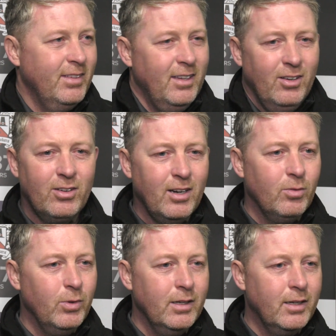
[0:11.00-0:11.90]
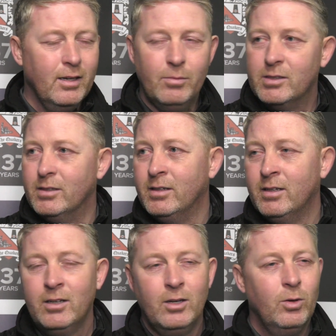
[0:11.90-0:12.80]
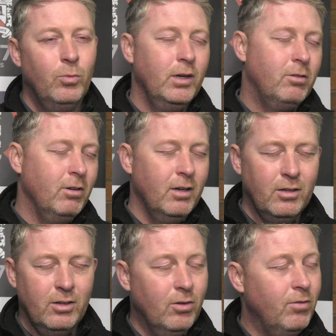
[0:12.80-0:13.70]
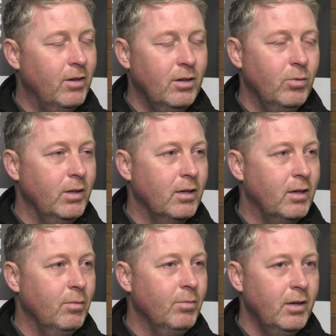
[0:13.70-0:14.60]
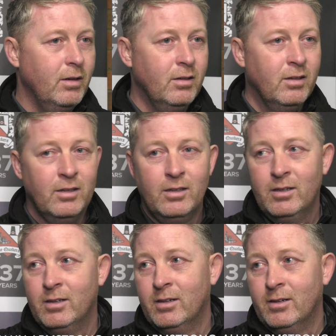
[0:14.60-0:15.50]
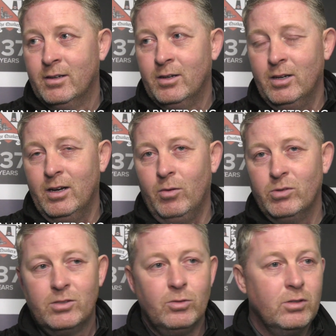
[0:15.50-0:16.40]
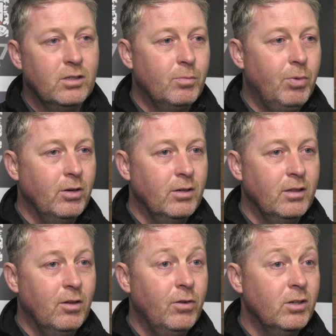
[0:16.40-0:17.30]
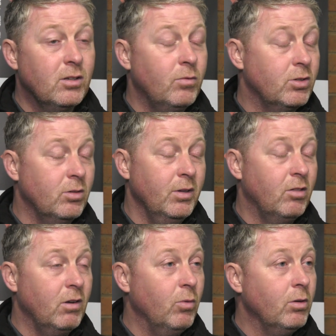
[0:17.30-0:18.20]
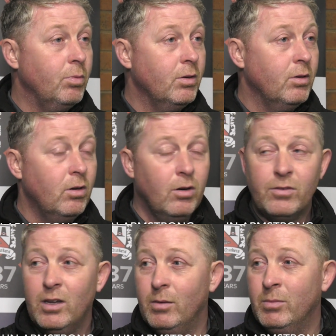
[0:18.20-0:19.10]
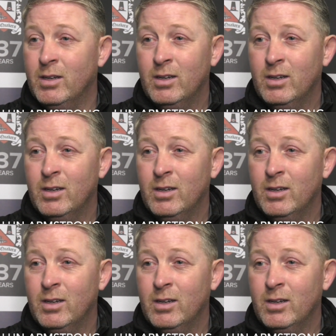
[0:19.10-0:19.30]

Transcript: you're not going to win the games, and we created enough there to win the game. And I was so disappointed in the first half. We should have been 3-1 up half time.